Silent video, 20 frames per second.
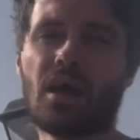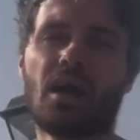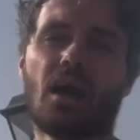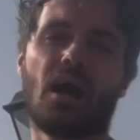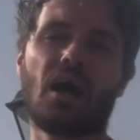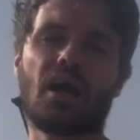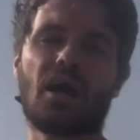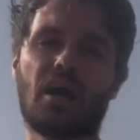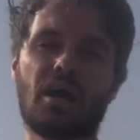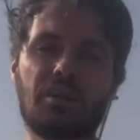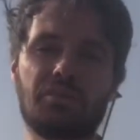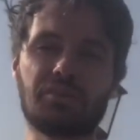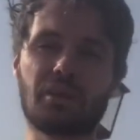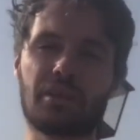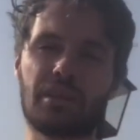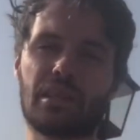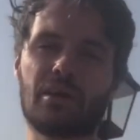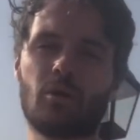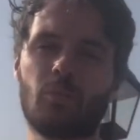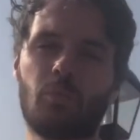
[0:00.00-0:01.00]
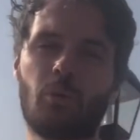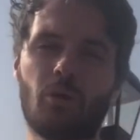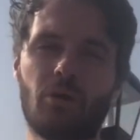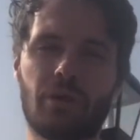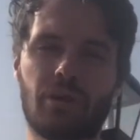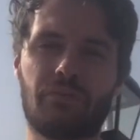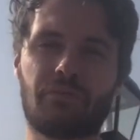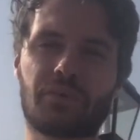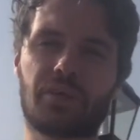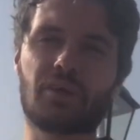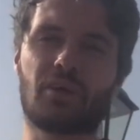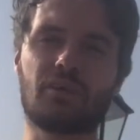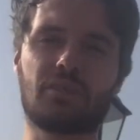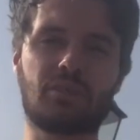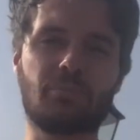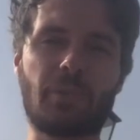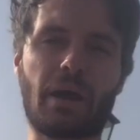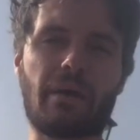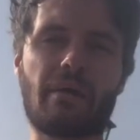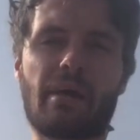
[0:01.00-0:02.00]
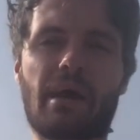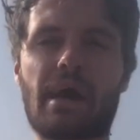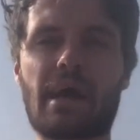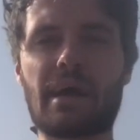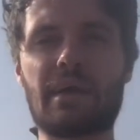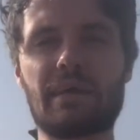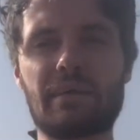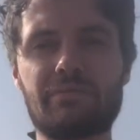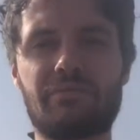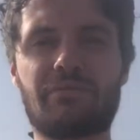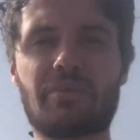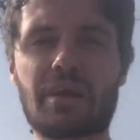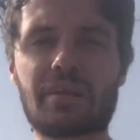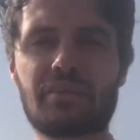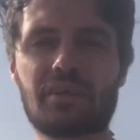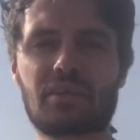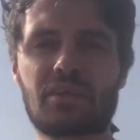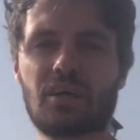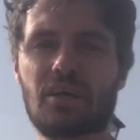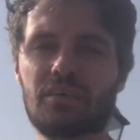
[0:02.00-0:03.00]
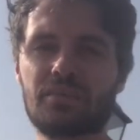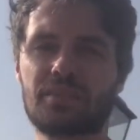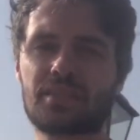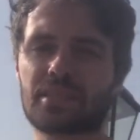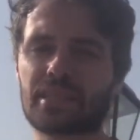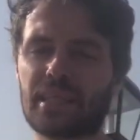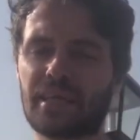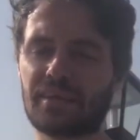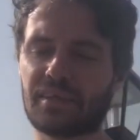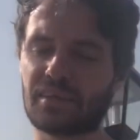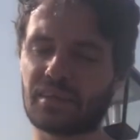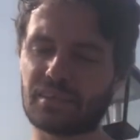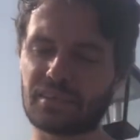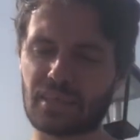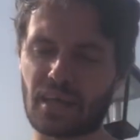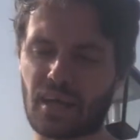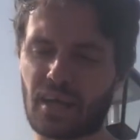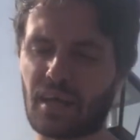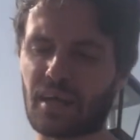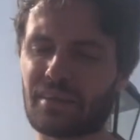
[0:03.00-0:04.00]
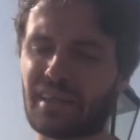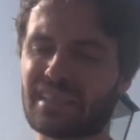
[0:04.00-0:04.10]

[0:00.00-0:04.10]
Another little point I forgot about our friend the Gunslingers.